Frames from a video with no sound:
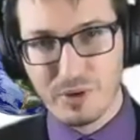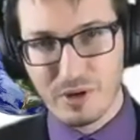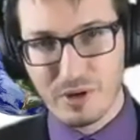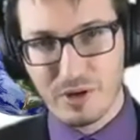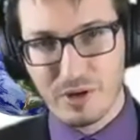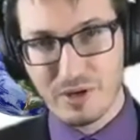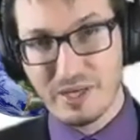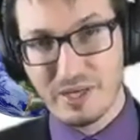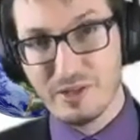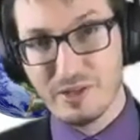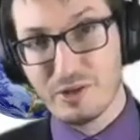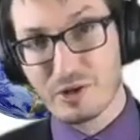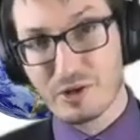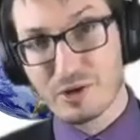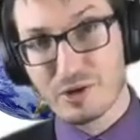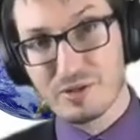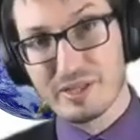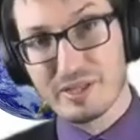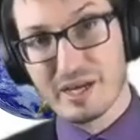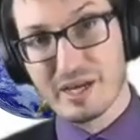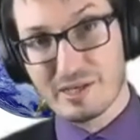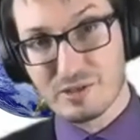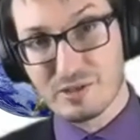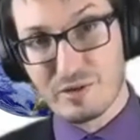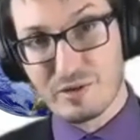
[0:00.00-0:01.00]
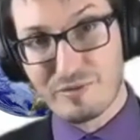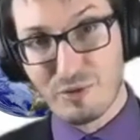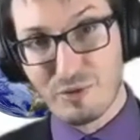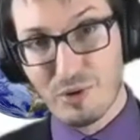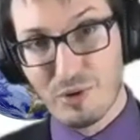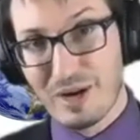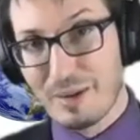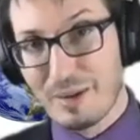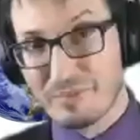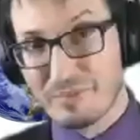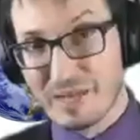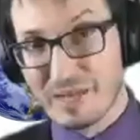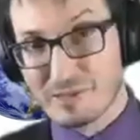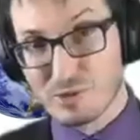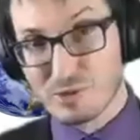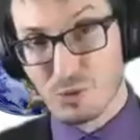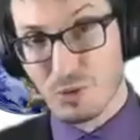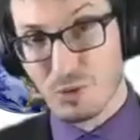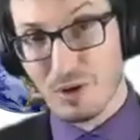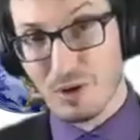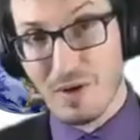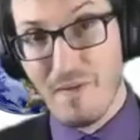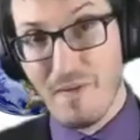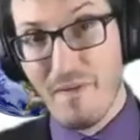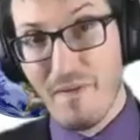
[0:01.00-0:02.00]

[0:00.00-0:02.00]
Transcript: in the context of OLAP, that's all.